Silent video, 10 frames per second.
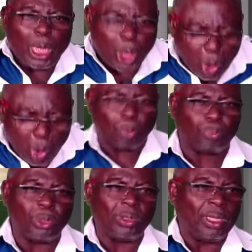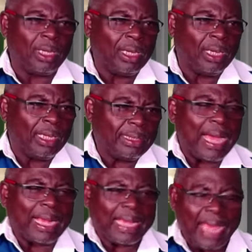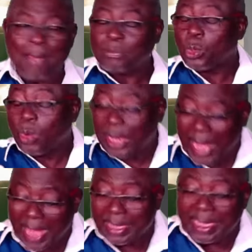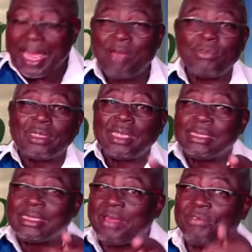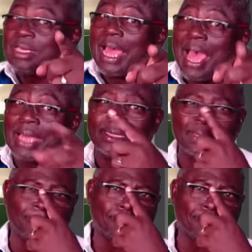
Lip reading: group that came to carry everything David had.